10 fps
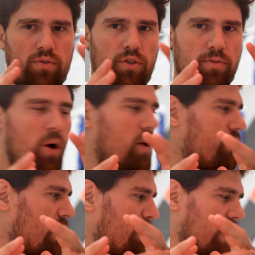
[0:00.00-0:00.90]
small
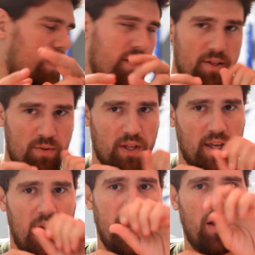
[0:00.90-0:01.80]
environment like this with the
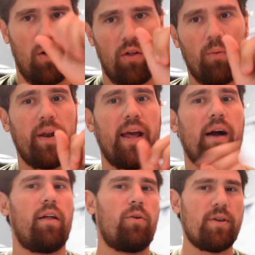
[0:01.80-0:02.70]
gain all the way
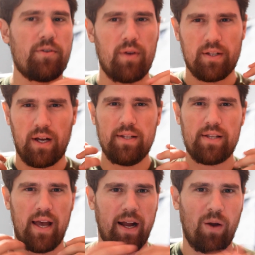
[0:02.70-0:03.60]
down. Otherwise you get tons
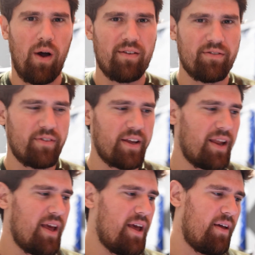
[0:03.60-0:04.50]
of echo off of it.
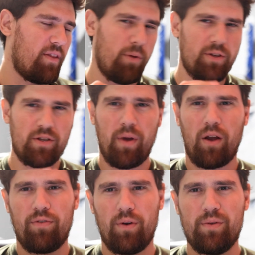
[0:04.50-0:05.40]
The built-in
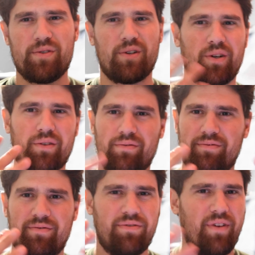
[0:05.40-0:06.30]
microphones are
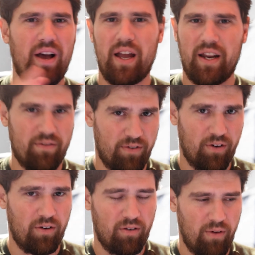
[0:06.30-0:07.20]
fine
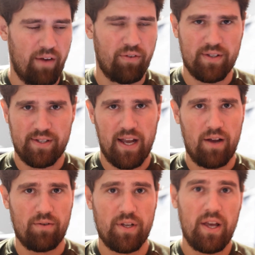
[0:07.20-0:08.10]
for reference
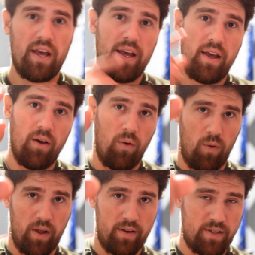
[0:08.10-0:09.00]
sound.
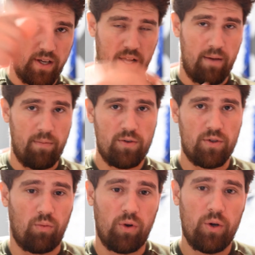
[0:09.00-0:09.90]
I'm using
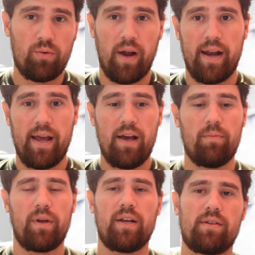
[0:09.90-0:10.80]
the Rode right now
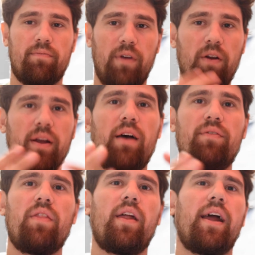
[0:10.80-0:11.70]
because I'm very
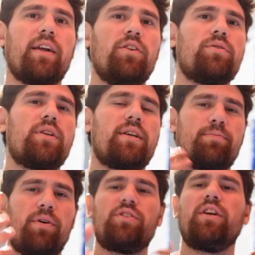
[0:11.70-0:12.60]
confident that I can use it,
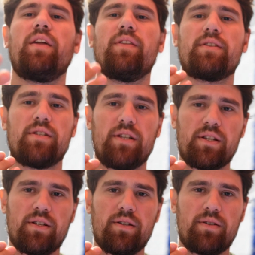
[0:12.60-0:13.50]
especially at this
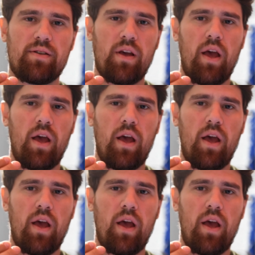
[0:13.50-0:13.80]
distance,